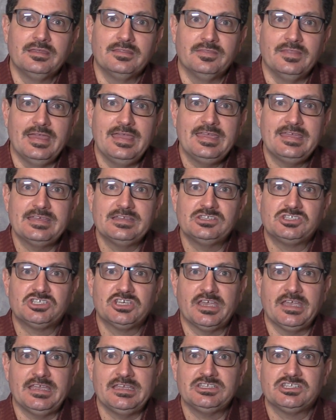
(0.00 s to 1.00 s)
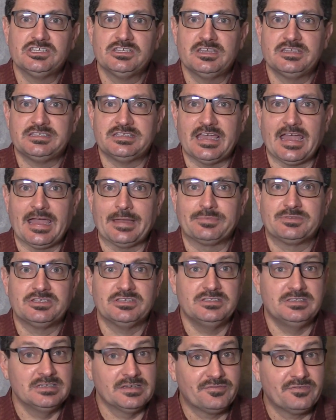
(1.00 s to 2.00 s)
They can change and adapt to
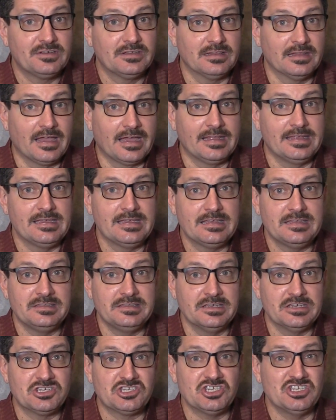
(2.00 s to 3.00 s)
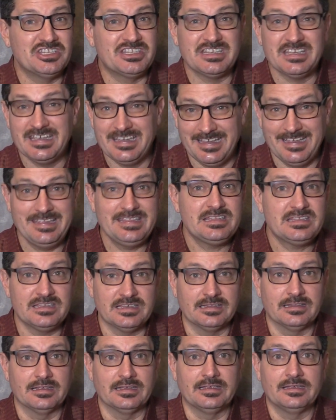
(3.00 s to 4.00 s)
different lighting conditions
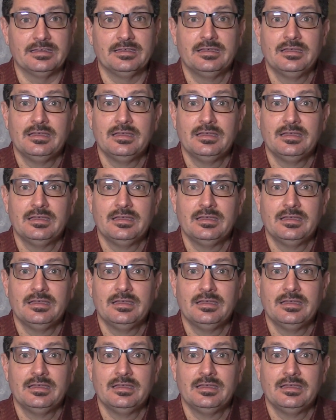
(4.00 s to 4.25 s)
instantly.